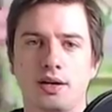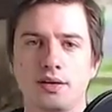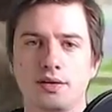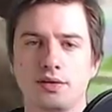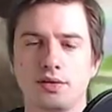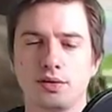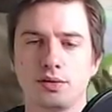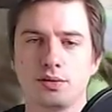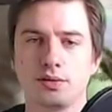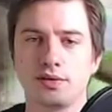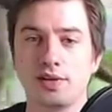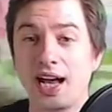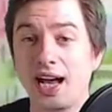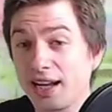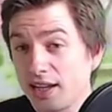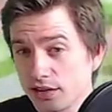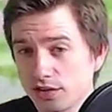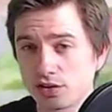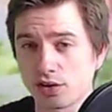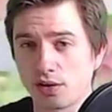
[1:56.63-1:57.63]
do
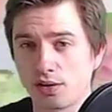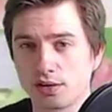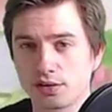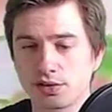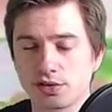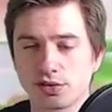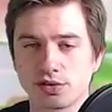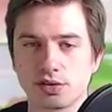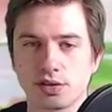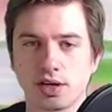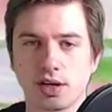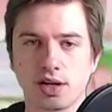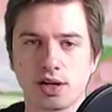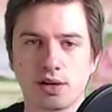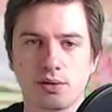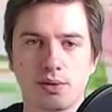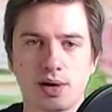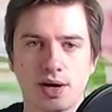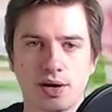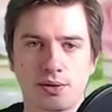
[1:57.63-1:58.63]
tag assaults.
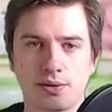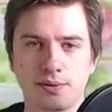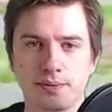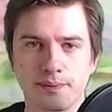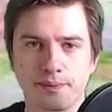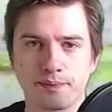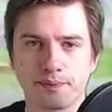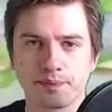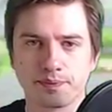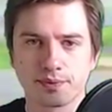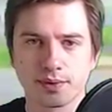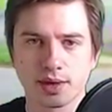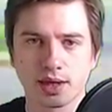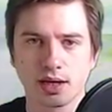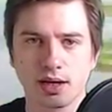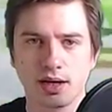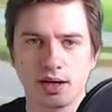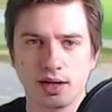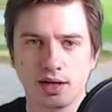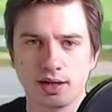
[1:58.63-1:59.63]

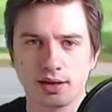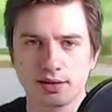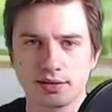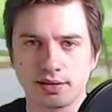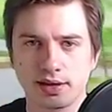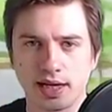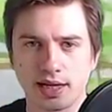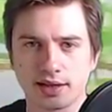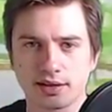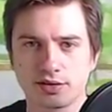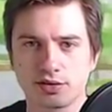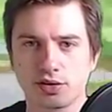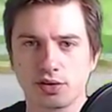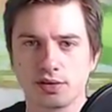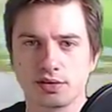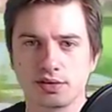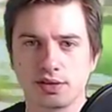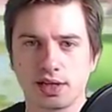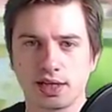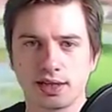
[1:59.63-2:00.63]
Tag
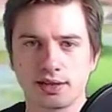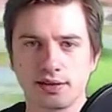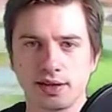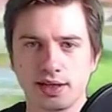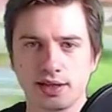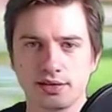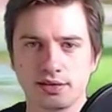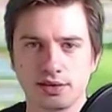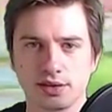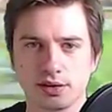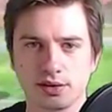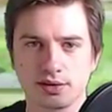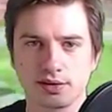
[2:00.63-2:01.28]
assaults like this, you know,